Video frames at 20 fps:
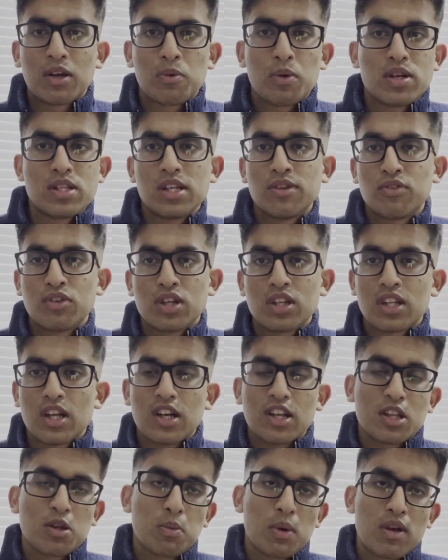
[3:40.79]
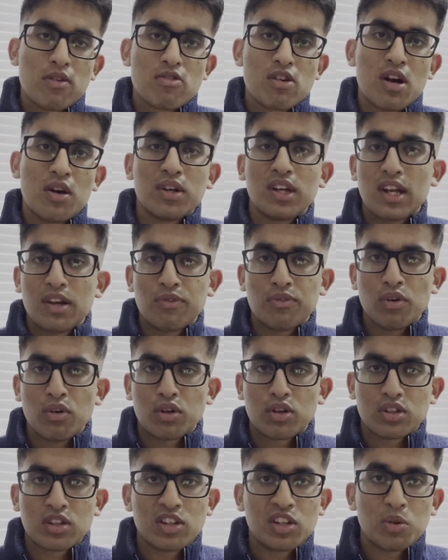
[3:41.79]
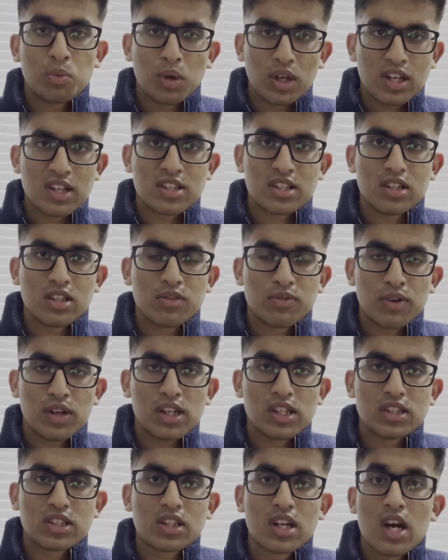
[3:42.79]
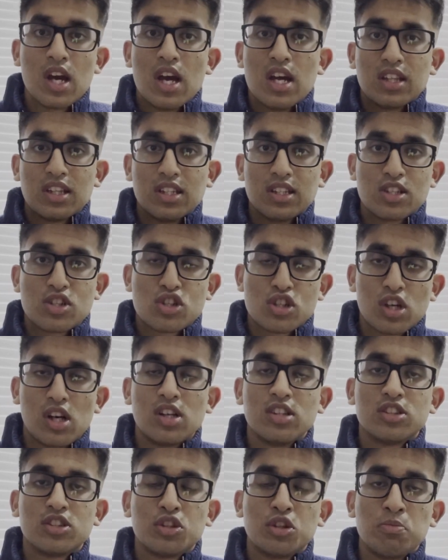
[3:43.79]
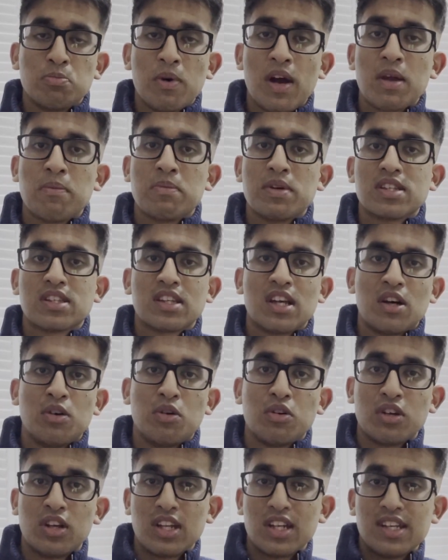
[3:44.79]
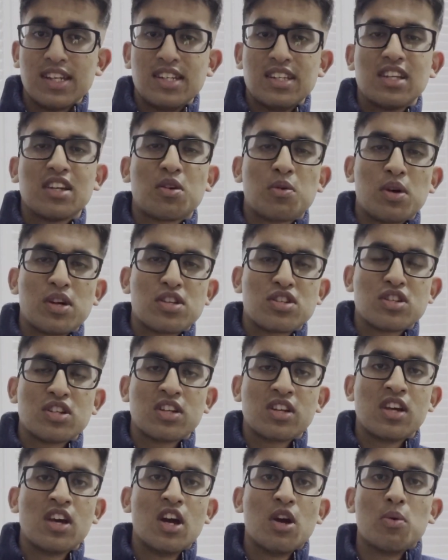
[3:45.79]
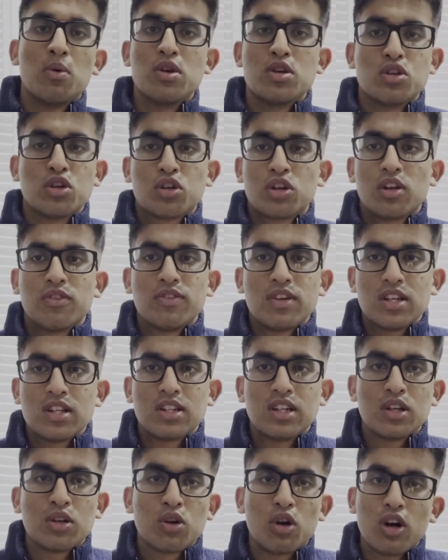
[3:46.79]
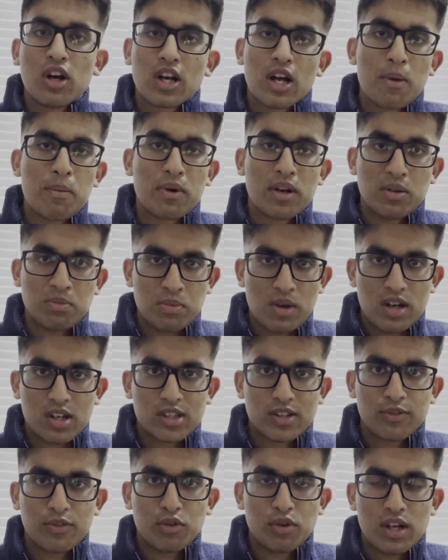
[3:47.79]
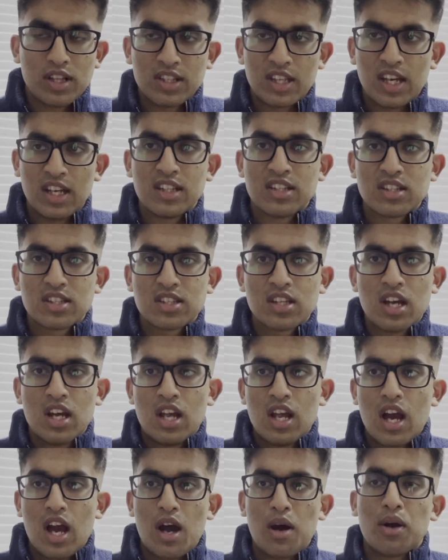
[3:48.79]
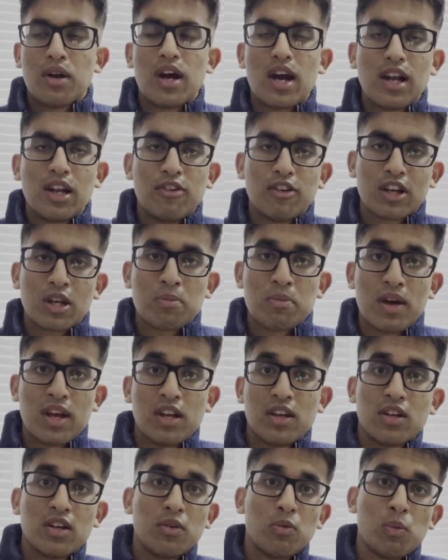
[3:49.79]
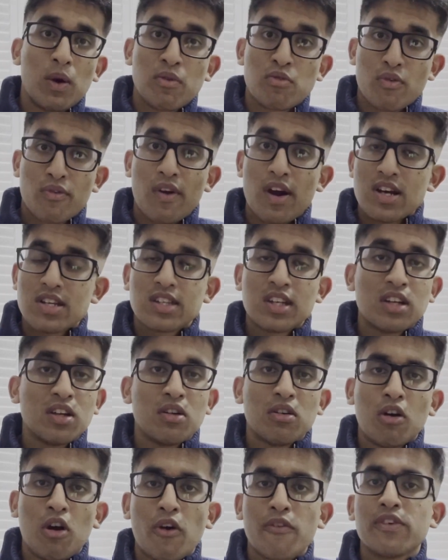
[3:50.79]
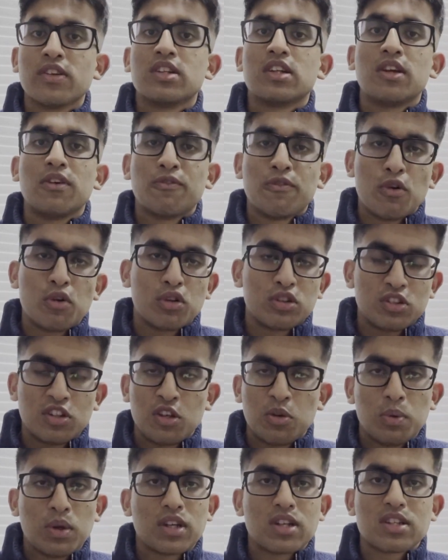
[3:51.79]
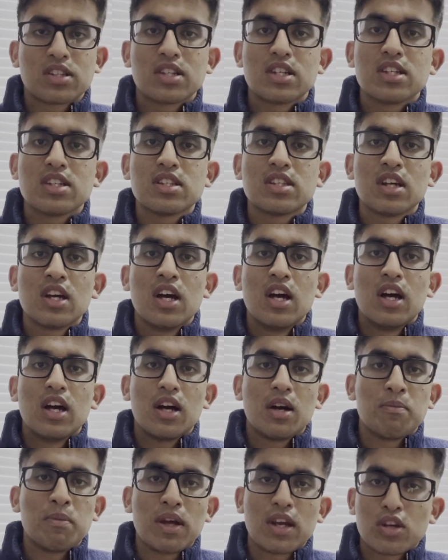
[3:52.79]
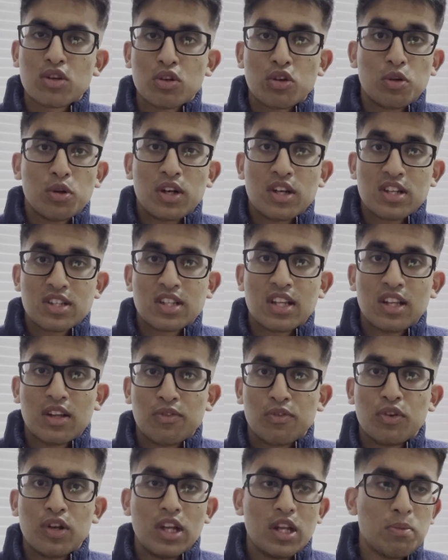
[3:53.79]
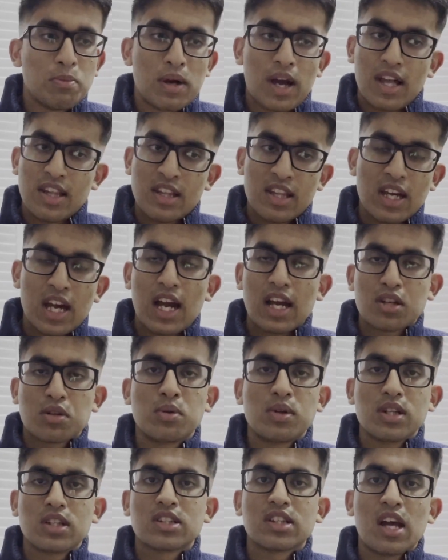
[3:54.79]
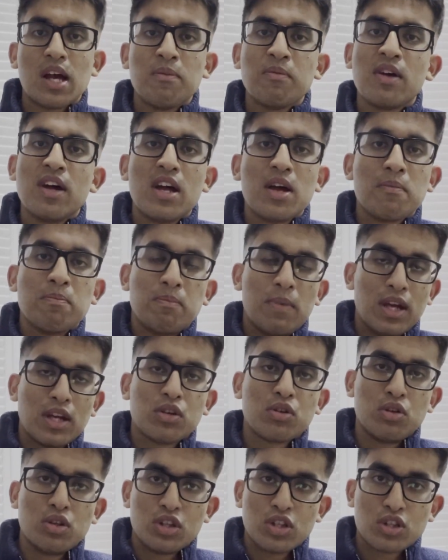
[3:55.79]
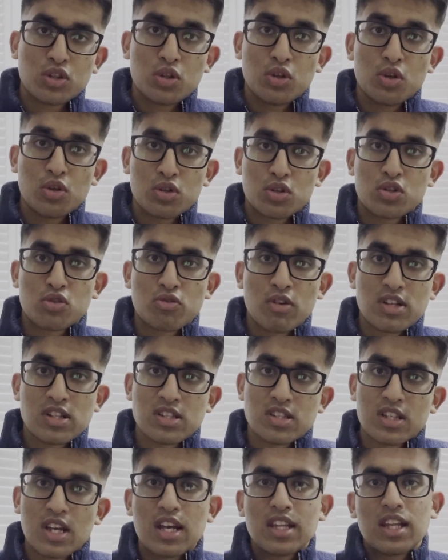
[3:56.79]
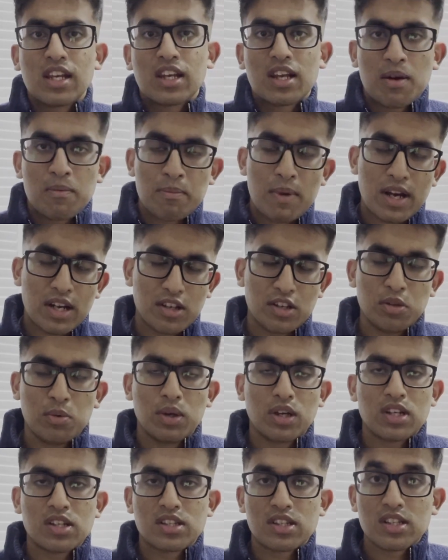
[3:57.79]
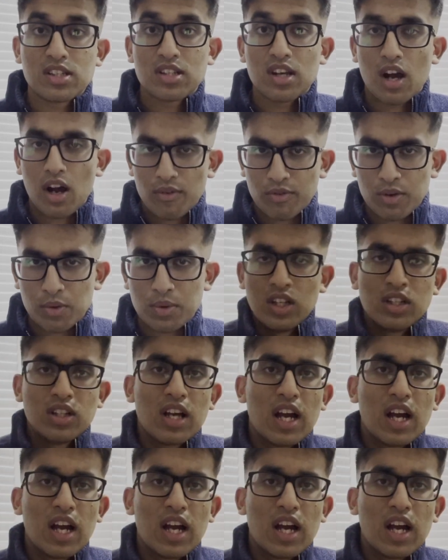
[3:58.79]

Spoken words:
Whereas if you did the other way around and focus on your weaknesses first, there's a chance you might miss out on an easy question which you could have easily got a couple of marks for. And hence, I would highly recommend when revising, obviously focus on your weaknesses, make sure you understand that fully, but at the actual exam, make sure you just do your strengths and then come back to your weaknesses afterwards.